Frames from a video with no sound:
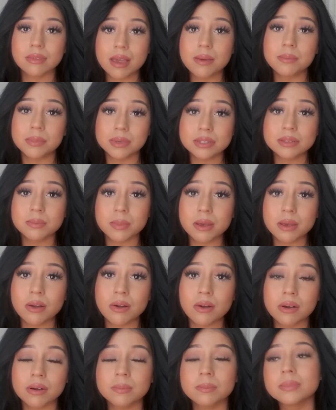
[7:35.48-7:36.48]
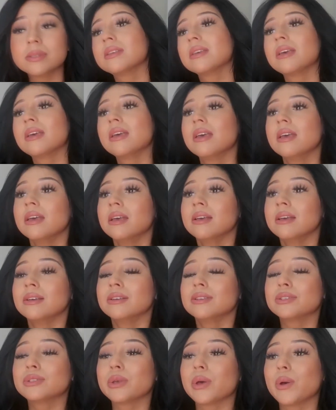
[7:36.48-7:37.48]
I miss my carbs.
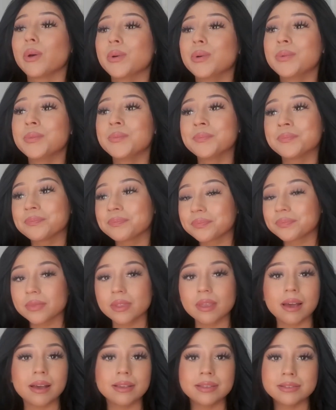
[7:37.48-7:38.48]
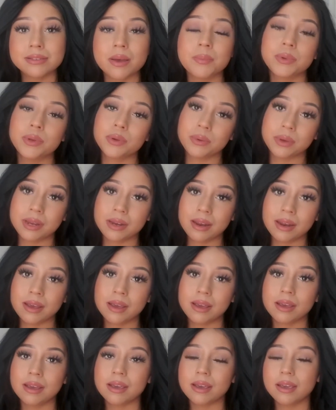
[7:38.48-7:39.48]
So I stopped doing
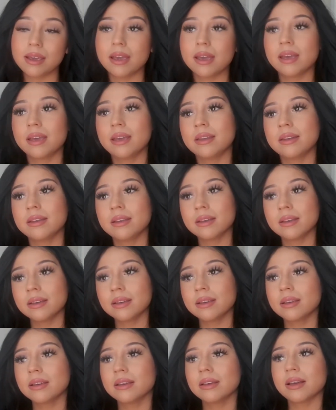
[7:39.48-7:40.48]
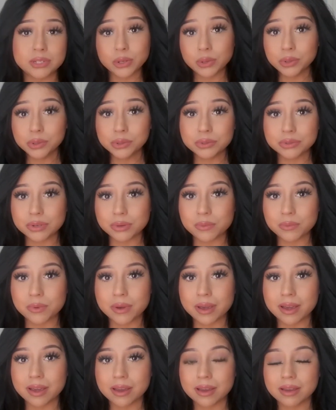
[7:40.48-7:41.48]
it, and still losing
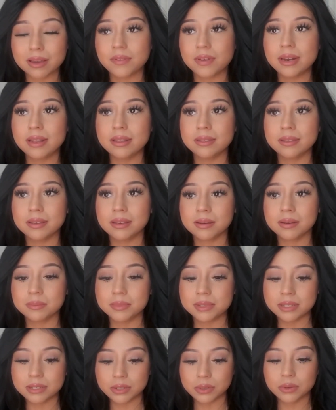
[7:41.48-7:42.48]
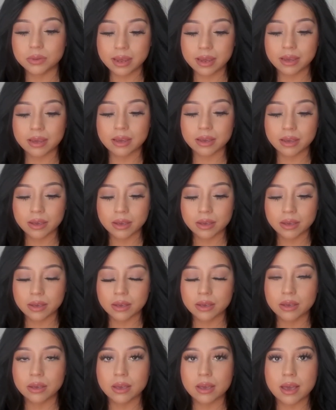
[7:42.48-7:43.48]
weight. If anything, I'm still like
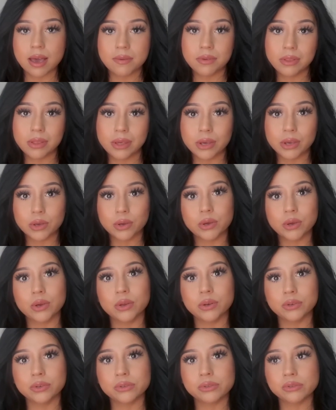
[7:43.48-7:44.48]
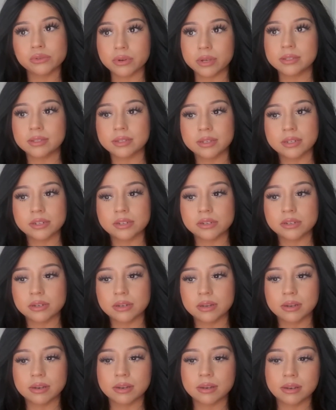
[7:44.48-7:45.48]
having like a good
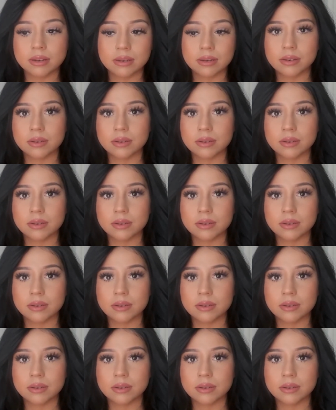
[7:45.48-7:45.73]
transition